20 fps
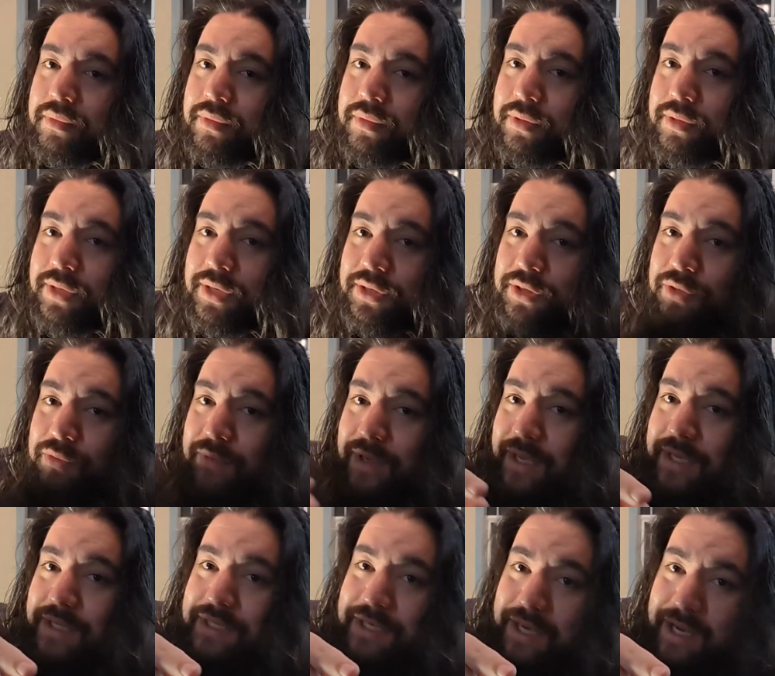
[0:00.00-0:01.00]
you can get the
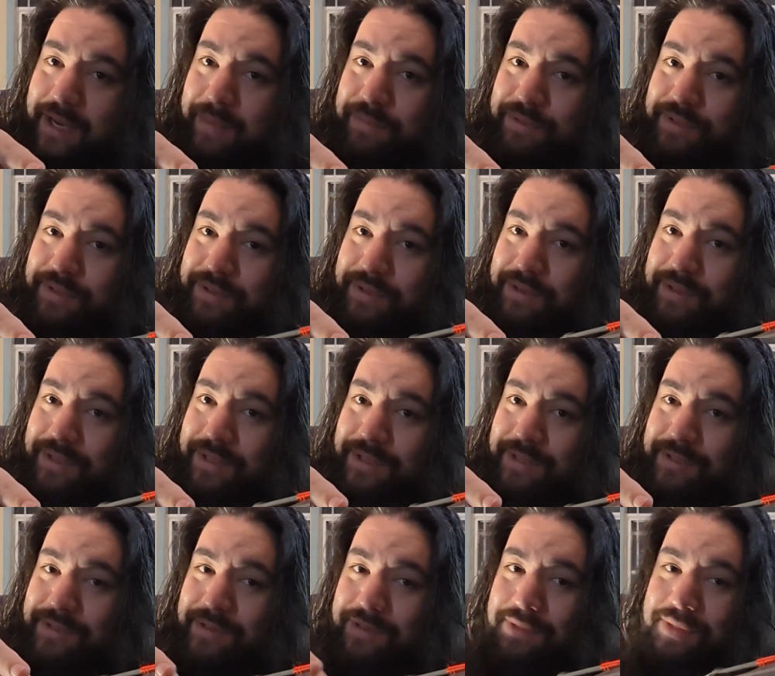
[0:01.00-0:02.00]
red tops on
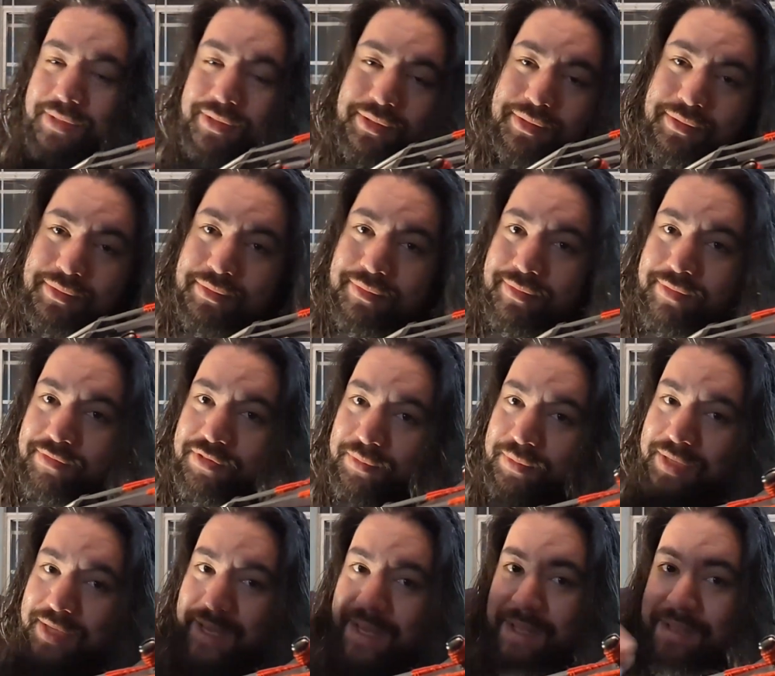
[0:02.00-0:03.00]
these.
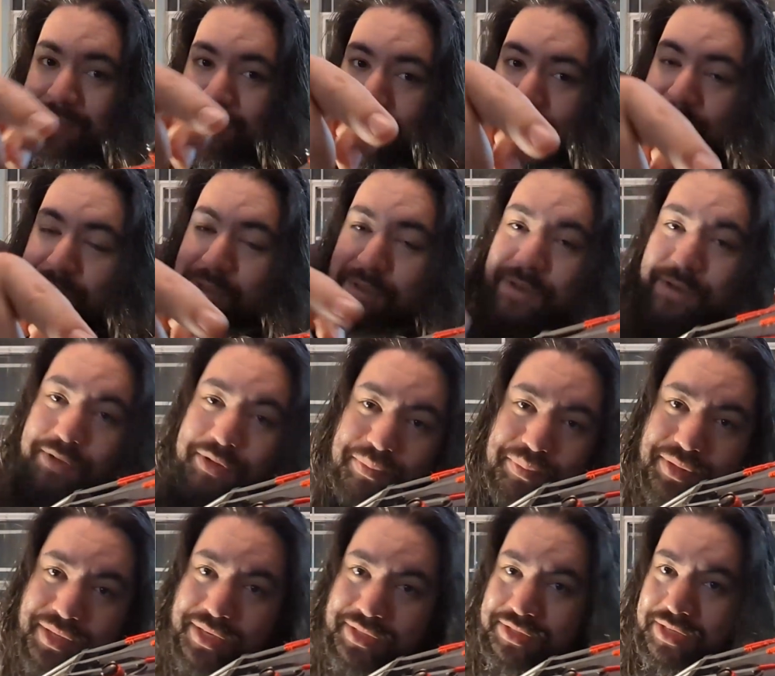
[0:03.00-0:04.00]
Somebody has these, you know they're
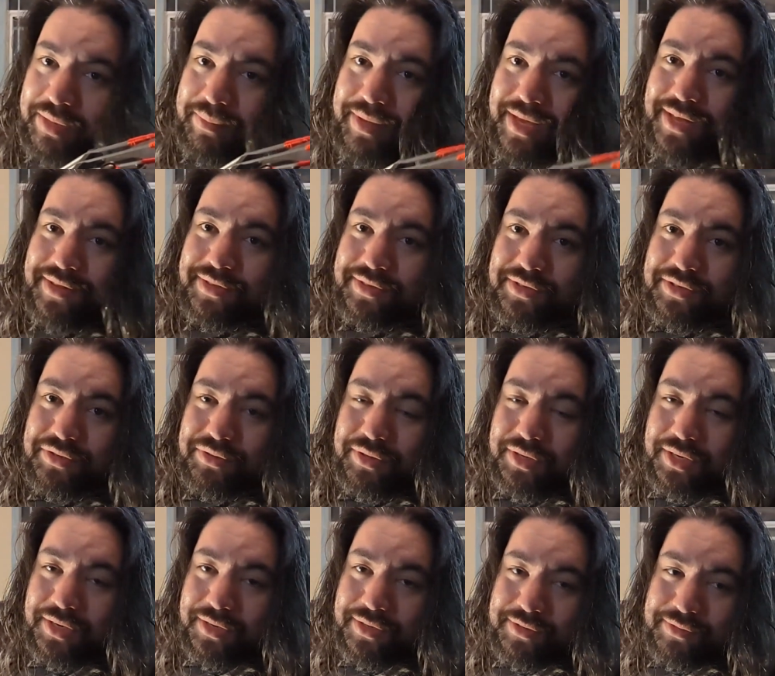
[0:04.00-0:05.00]
playing Tomastic
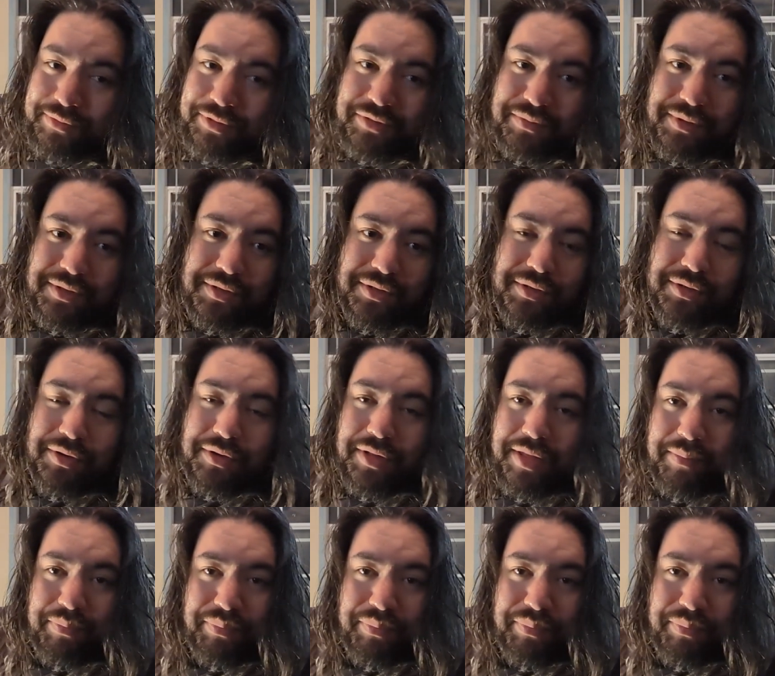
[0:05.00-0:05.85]
strings, which means you know they